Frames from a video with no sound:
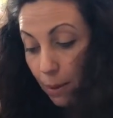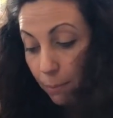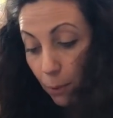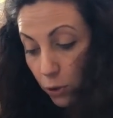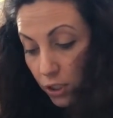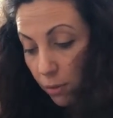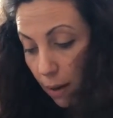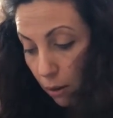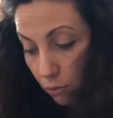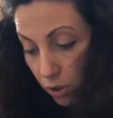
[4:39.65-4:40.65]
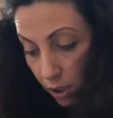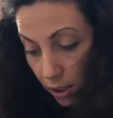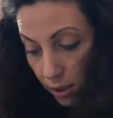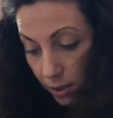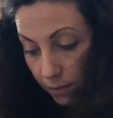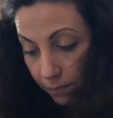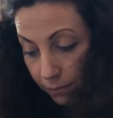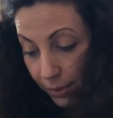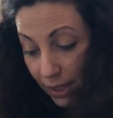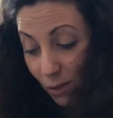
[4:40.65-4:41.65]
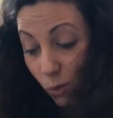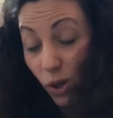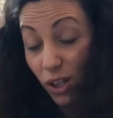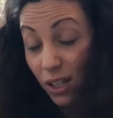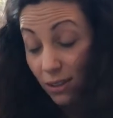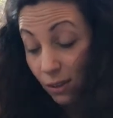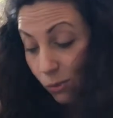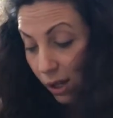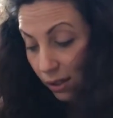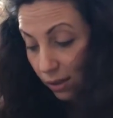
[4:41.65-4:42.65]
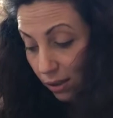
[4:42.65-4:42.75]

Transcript: bossed about, but they were getting wet.